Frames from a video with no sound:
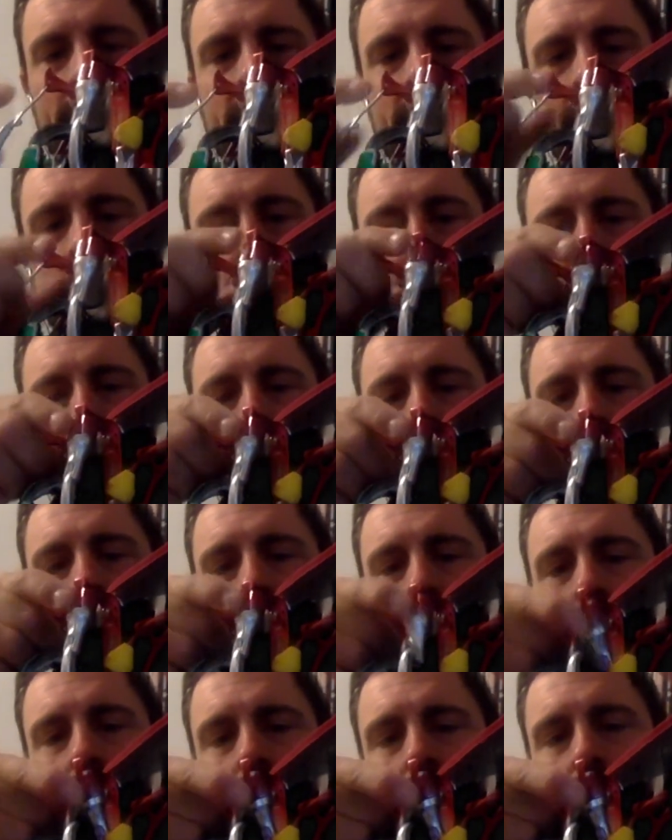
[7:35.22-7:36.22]
and also
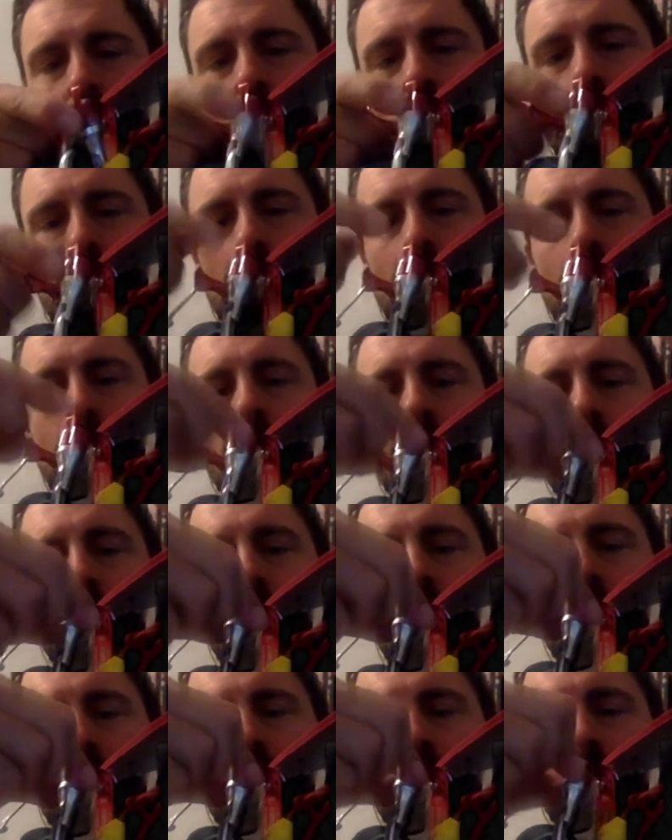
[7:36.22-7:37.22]
the
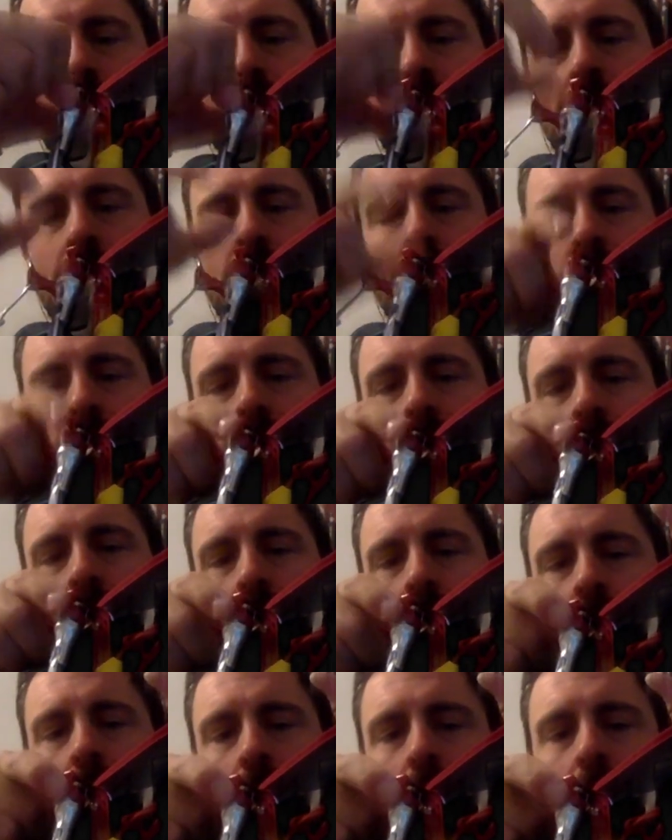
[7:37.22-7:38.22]
locking
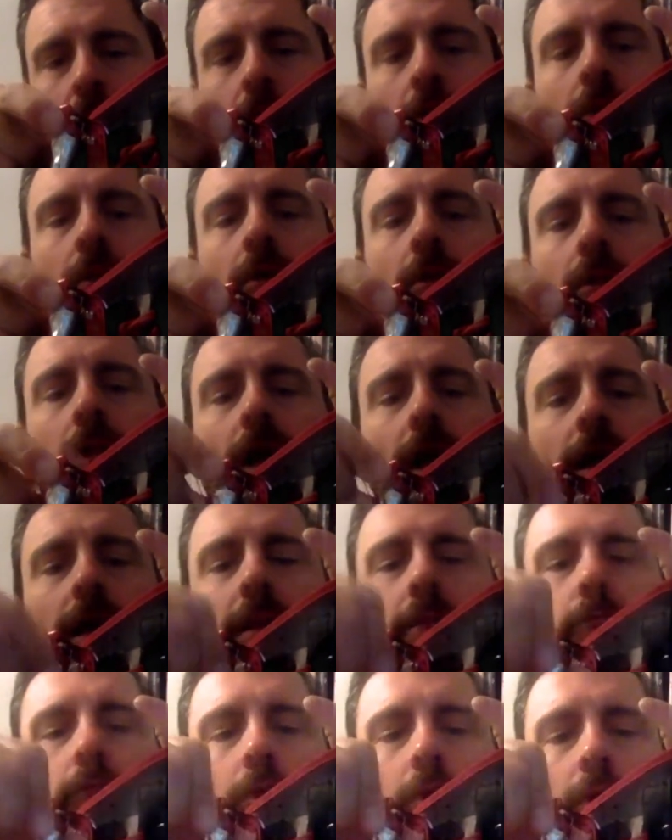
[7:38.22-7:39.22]

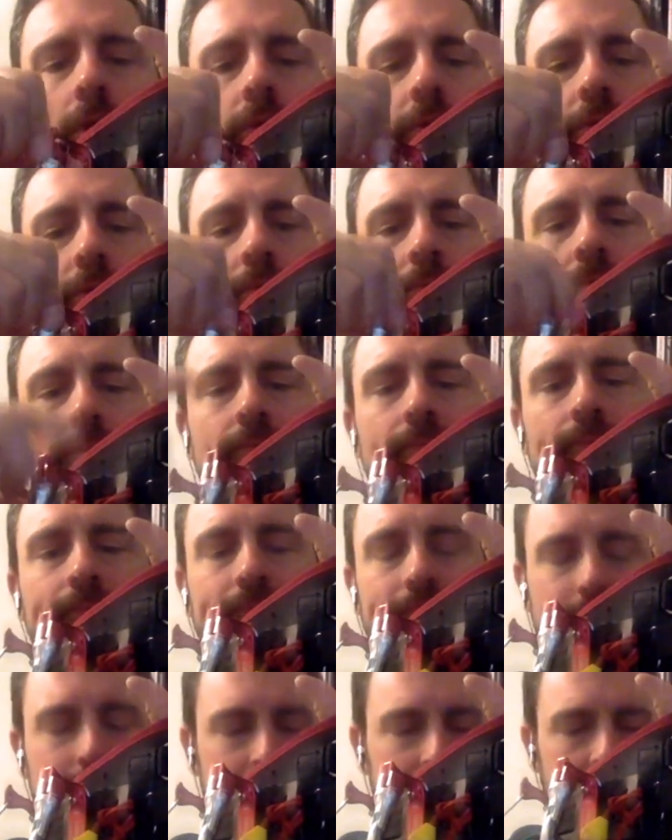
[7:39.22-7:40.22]
vault.
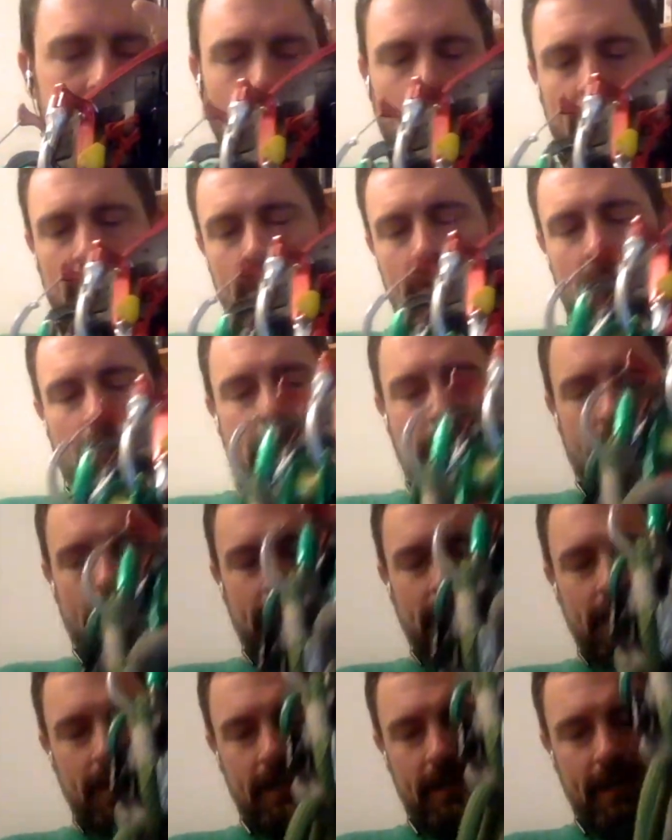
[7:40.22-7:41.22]

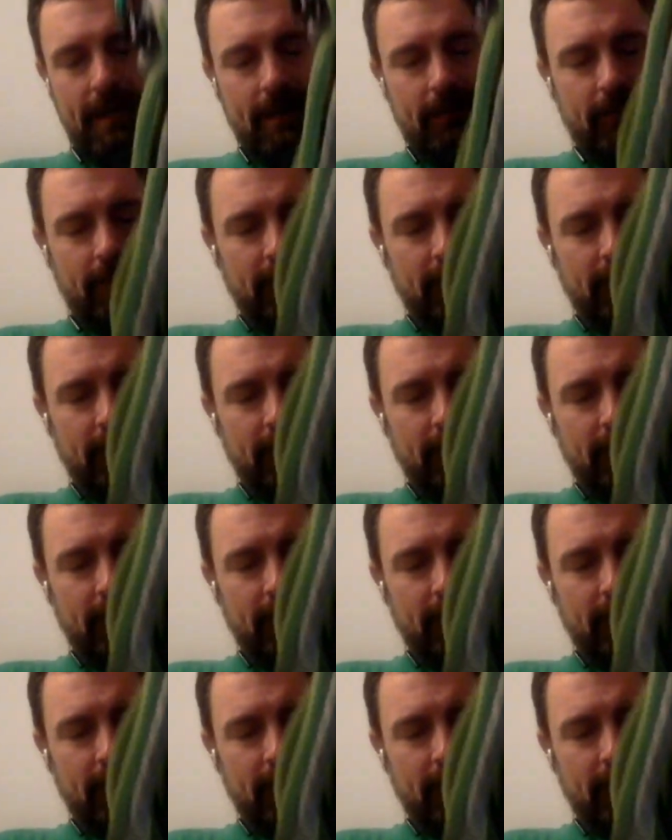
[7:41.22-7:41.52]
And I have